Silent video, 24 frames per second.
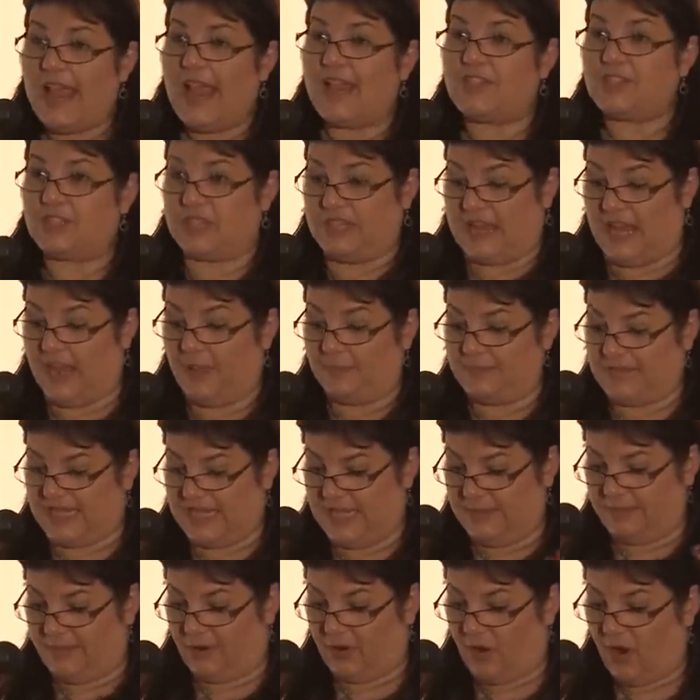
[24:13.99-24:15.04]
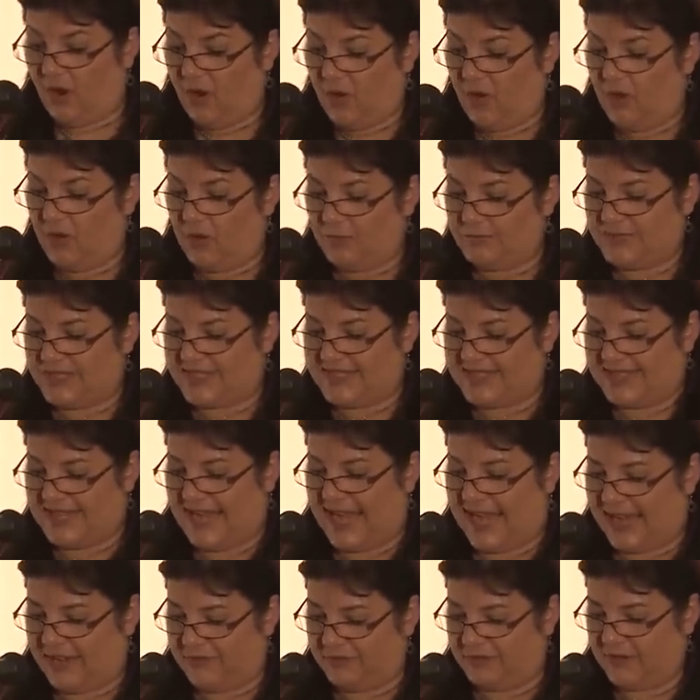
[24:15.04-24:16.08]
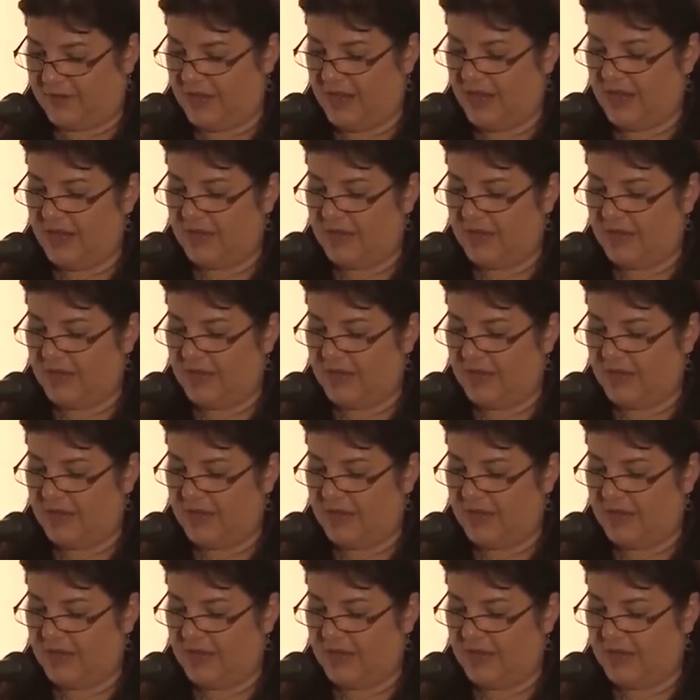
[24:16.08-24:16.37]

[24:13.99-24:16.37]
actually helped keep her home safe